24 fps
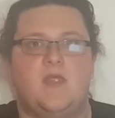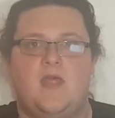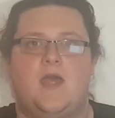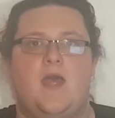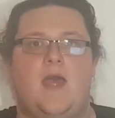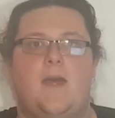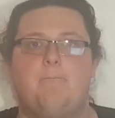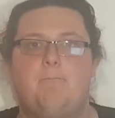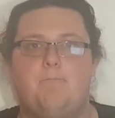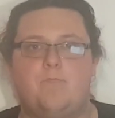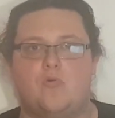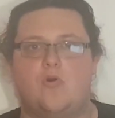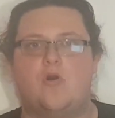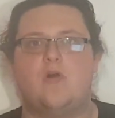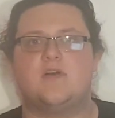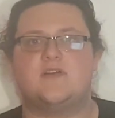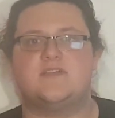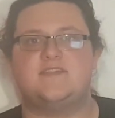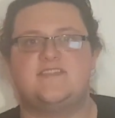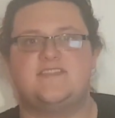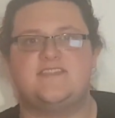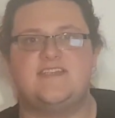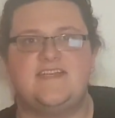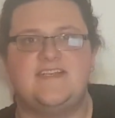And Brock
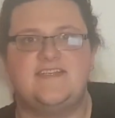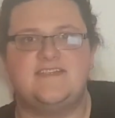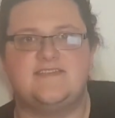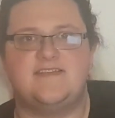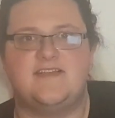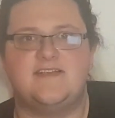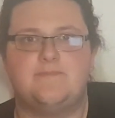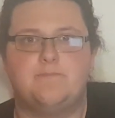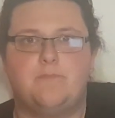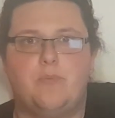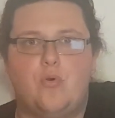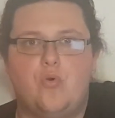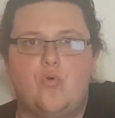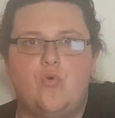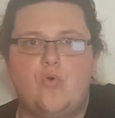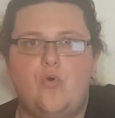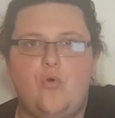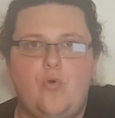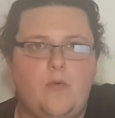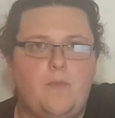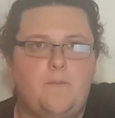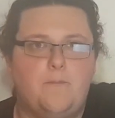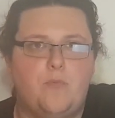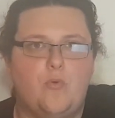sees this
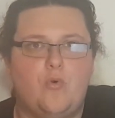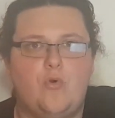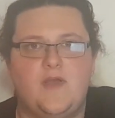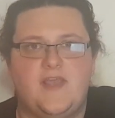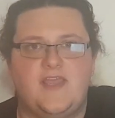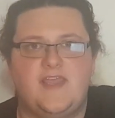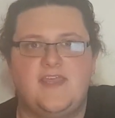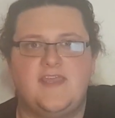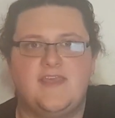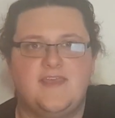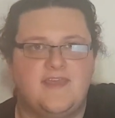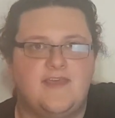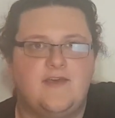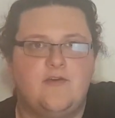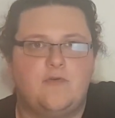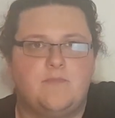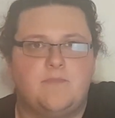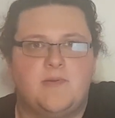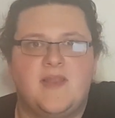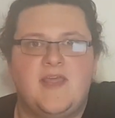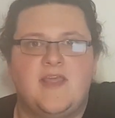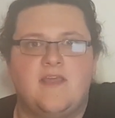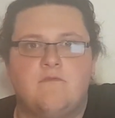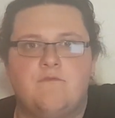poor boy he killed
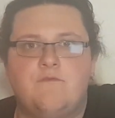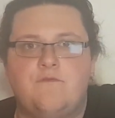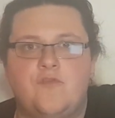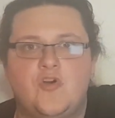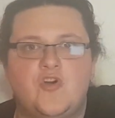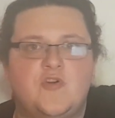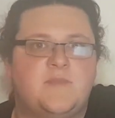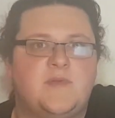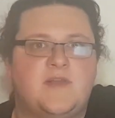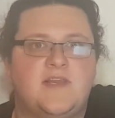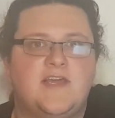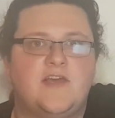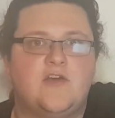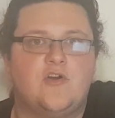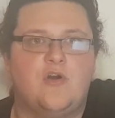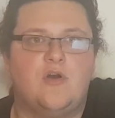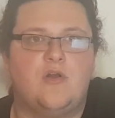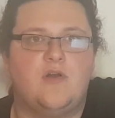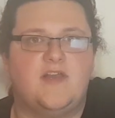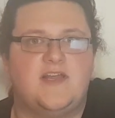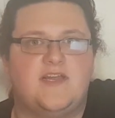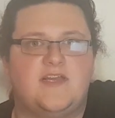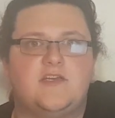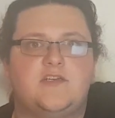playing football in
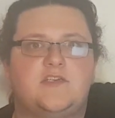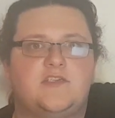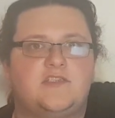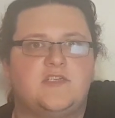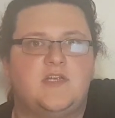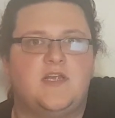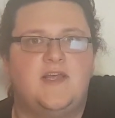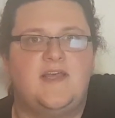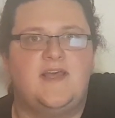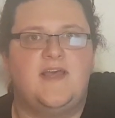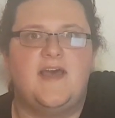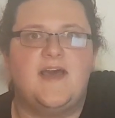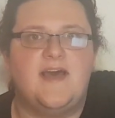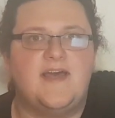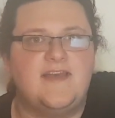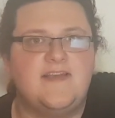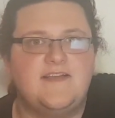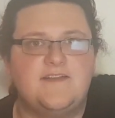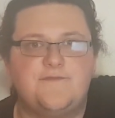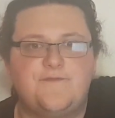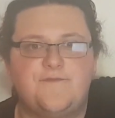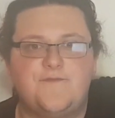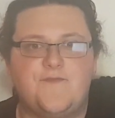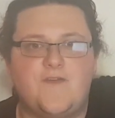college, and
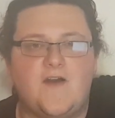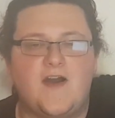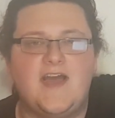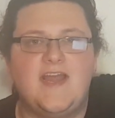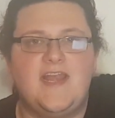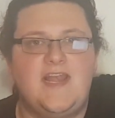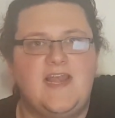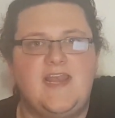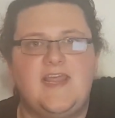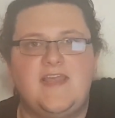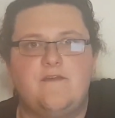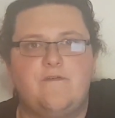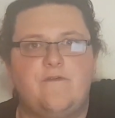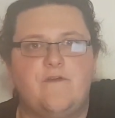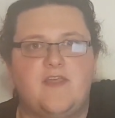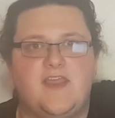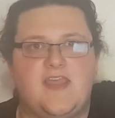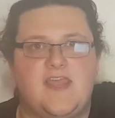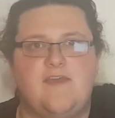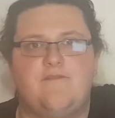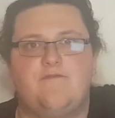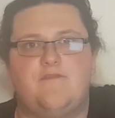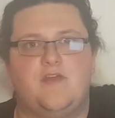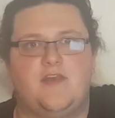he's finally
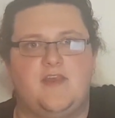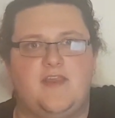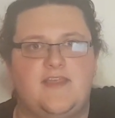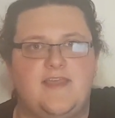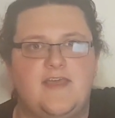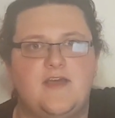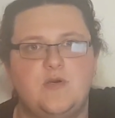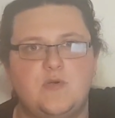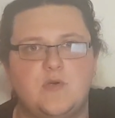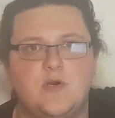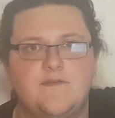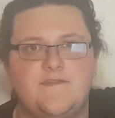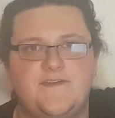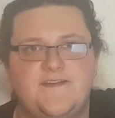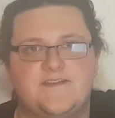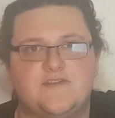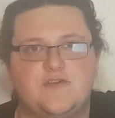forgiven, guilt off his